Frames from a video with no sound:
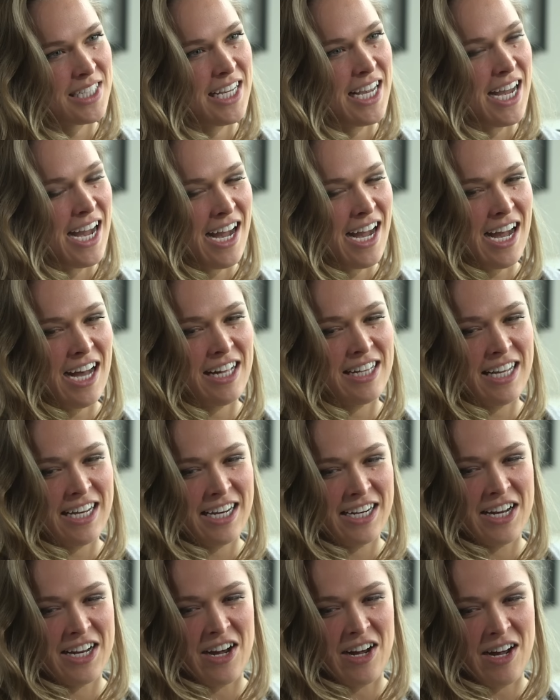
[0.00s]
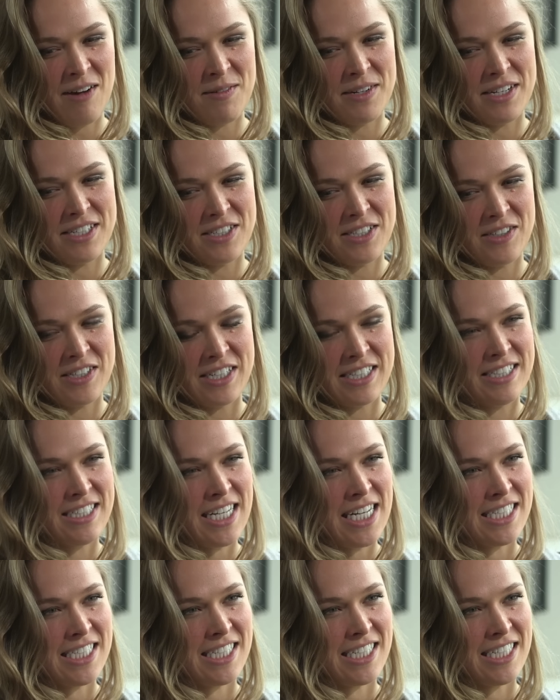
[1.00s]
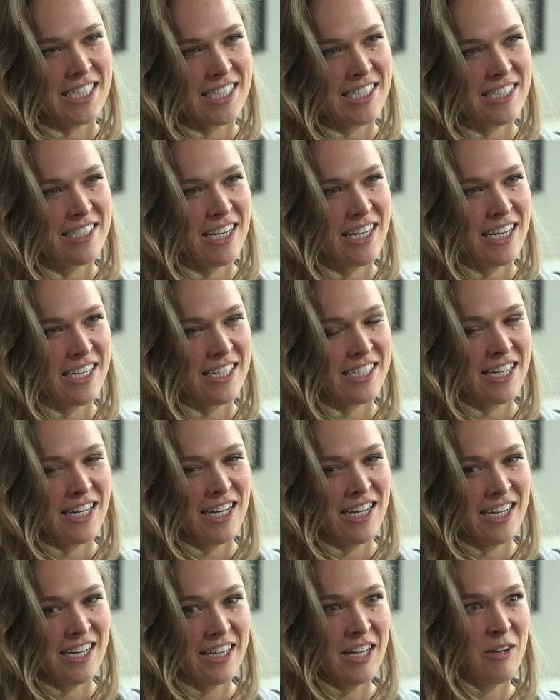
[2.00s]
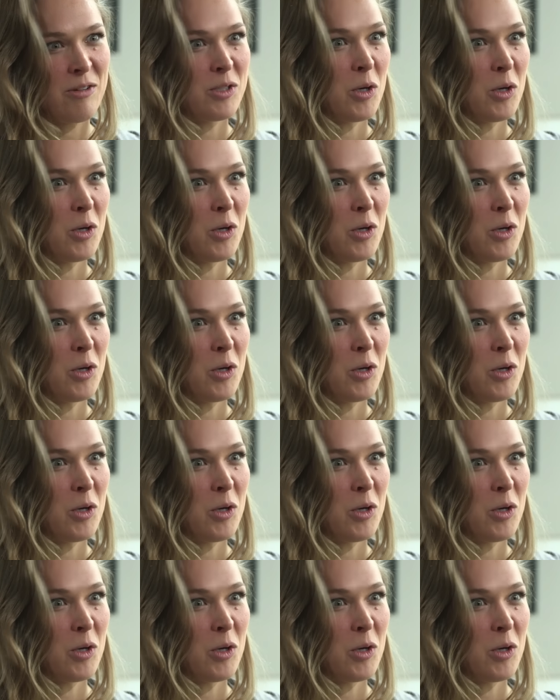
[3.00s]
Yeah, I'll let you know. I'm gonna do a consensus, and there was